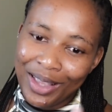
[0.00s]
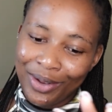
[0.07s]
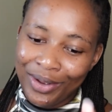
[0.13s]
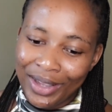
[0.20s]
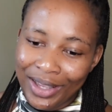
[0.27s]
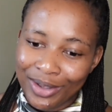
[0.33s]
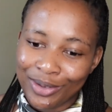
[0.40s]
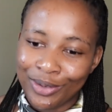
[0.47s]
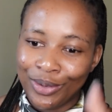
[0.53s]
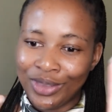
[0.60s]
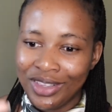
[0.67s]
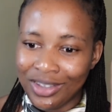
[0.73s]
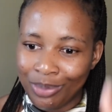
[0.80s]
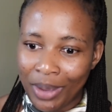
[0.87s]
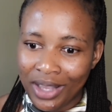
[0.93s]
Okay, so
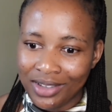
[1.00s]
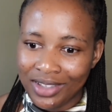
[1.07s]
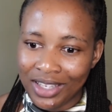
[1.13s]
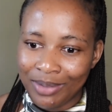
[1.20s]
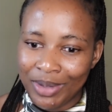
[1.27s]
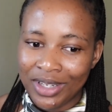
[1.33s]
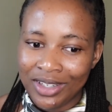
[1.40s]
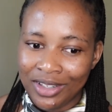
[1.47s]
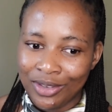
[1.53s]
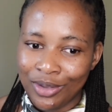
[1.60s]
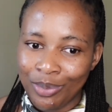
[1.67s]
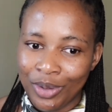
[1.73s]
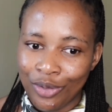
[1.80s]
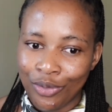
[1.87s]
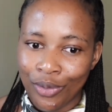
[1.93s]
this bank statement needs to
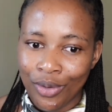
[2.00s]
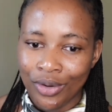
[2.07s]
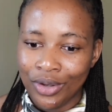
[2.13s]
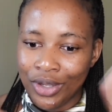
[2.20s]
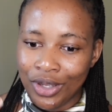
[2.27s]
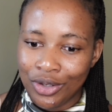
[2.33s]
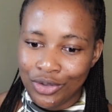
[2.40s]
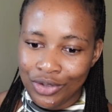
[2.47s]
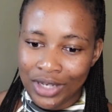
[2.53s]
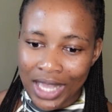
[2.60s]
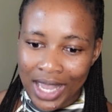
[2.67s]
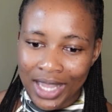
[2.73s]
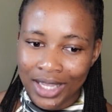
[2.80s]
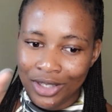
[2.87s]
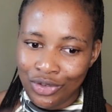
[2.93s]
be for
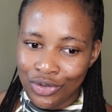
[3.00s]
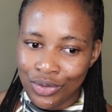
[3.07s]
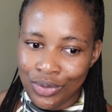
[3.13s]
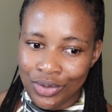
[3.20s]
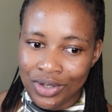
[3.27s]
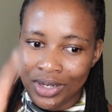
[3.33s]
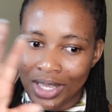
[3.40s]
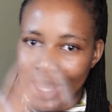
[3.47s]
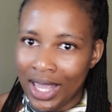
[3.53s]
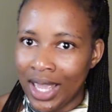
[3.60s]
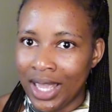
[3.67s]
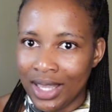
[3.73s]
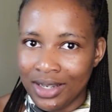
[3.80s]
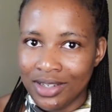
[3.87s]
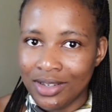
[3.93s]
July, June,
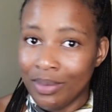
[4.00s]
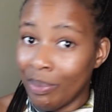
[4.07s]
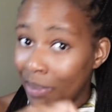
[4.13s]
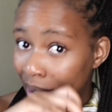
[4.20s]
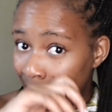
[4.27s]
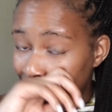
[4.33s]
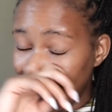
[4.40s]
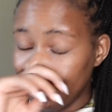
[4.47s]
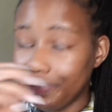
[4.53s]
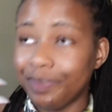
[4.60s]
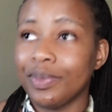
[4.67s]
and May.